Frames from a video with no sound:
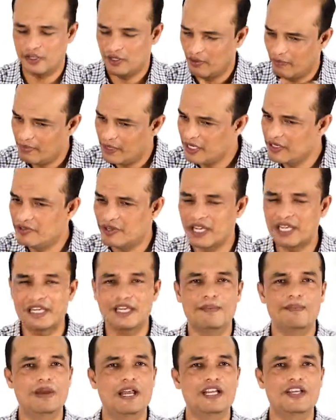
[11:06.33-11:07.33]
You've been
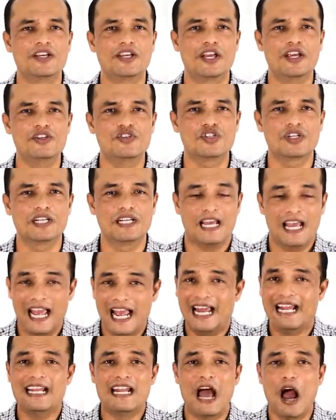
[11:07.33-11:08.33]
taking medication
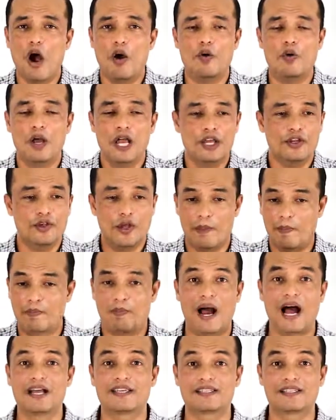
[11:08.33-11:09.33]
and now you have
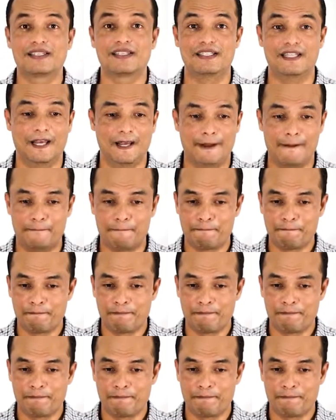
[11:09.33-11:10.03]
passed the